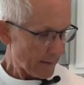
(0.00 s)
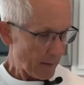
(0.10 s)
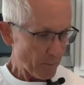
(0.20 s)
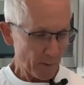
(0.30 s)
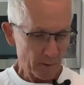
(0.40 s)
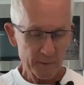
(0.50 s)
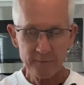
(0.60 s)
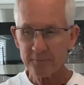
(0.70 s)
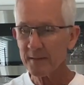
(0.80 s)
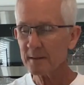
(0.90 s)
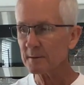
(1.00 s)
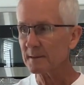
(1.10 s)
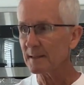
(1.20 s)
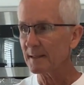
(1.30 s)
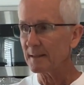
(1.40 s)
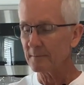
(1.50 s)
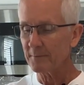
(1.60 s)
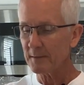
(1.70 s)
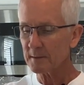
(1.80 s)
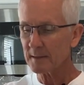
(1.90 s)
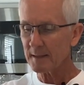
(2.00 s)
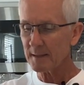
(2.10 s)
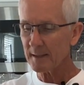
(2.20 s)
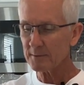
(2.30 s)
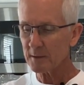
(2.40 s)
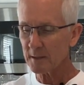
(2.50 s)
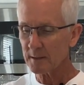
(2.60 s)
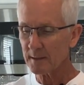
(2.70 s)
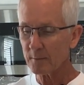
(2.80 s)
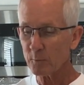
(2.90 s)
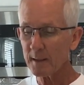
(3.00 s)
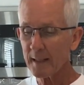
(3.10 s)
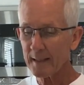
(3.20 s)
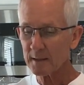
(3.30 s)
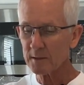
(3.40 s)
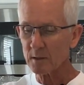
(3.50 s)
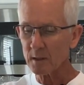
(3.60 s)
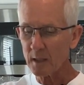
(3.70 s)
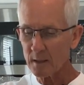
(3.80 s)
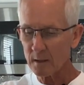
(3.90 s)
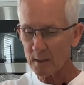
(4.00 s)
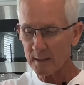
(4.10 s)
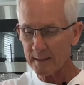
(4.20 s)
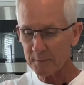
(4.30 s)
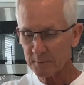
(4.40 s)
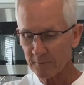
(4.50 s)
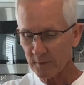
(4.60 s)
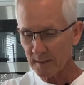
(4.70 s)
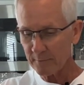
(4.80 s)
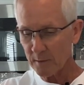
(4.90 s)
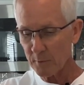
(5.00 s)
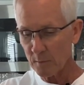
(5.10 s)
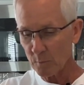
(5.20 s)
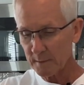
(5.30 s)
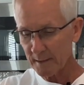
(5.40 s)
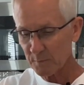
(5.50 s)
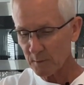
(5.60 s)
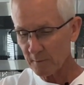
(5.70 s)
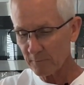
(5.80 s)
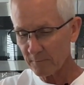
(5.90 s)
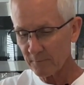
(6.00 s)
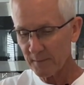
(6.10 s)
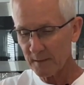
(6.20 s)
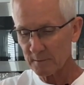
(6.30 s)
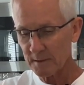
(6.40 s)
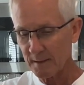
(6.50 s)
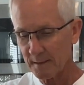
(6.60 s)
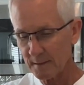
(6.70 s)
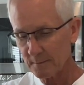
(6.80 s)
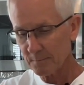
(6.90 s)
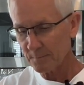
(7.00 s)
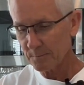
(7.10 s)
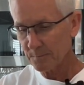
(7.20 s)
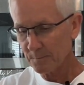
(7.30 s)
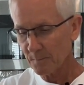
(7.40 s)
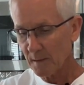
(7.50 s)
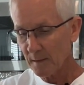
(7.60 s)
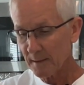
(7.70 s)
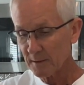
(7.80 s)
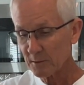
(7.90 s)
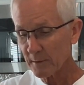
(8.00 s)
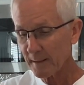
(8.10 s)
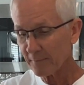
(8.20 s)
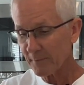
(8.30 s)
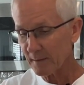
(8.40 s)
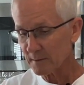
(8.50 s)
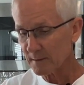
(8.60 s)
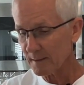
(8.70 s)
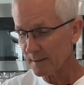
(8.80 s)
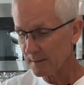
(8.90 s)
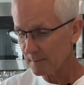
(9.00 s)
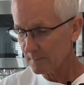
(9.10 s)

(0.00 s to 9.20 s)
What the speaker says: I'm put a little bit of fennel seed. Fennel seed gives it, we like just a lot of depth of flavor. I'm putting 1 teaspoon of fennel seed. This is ground fennel seed.